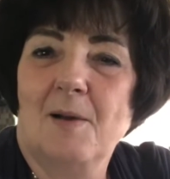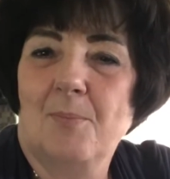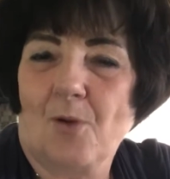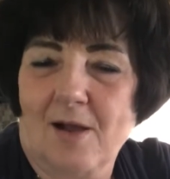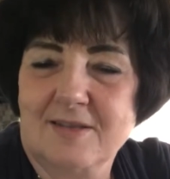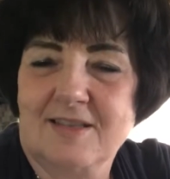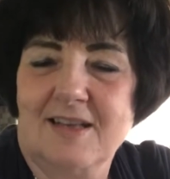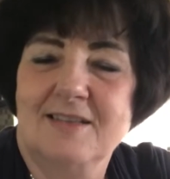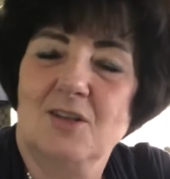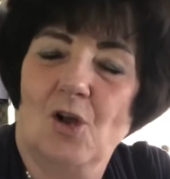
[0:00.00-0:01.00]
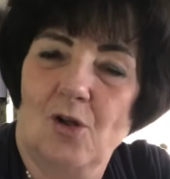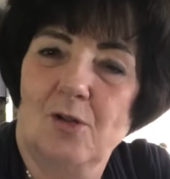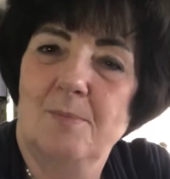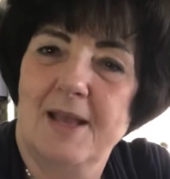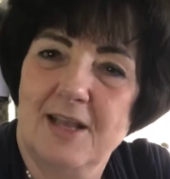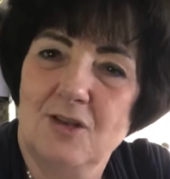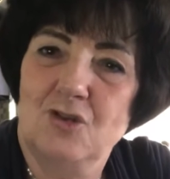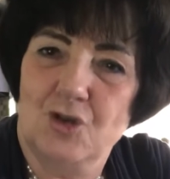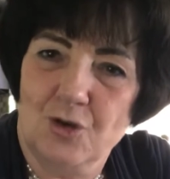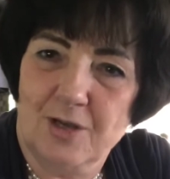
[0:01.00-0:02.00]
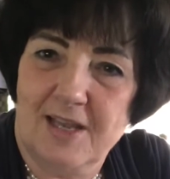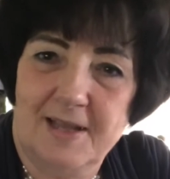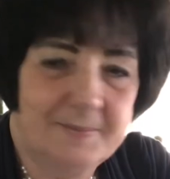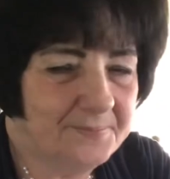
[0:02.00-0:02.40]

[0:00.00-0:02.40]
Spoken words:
process called making jerky.